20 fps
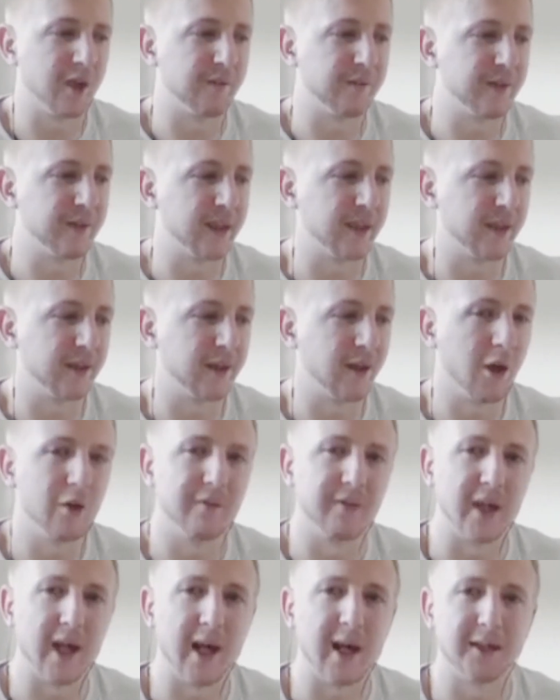I think
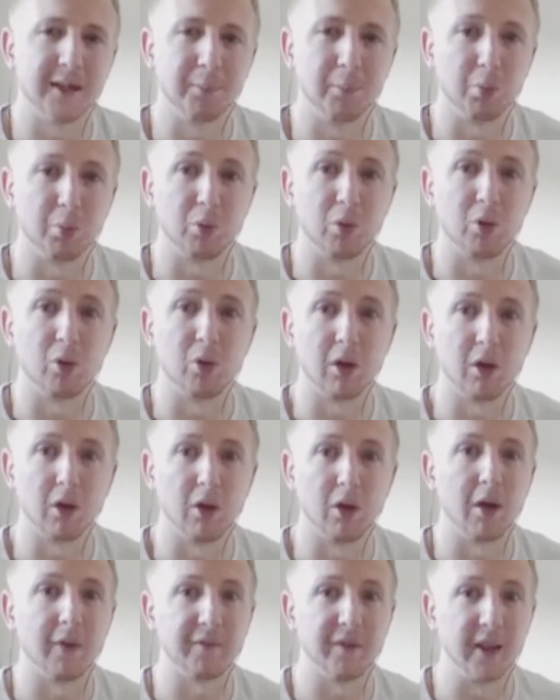COVID has brought a
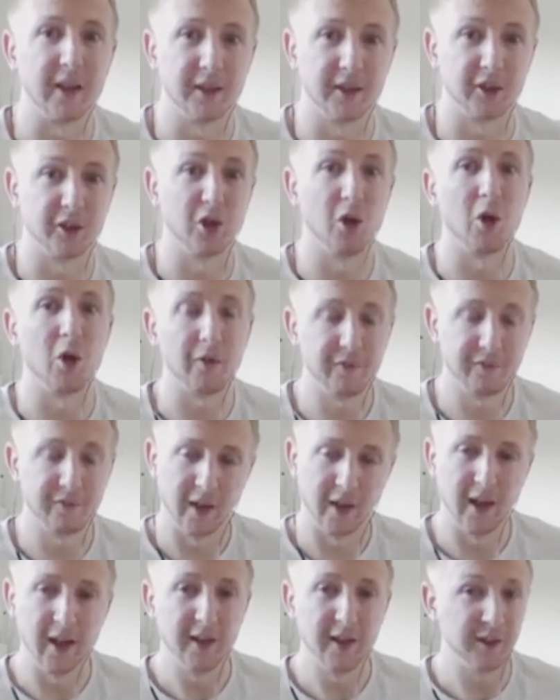lot of this stuff
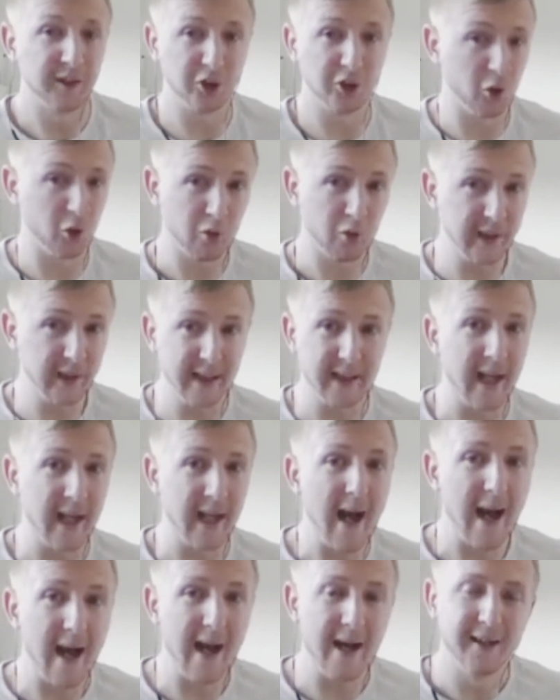that's already
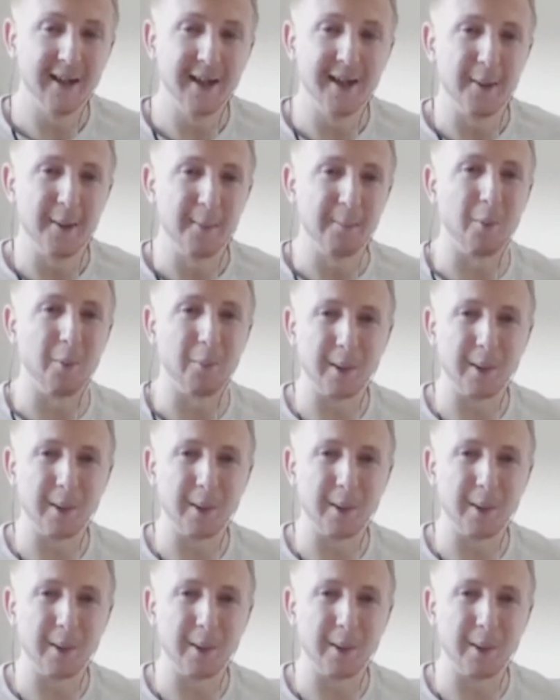there, but mm.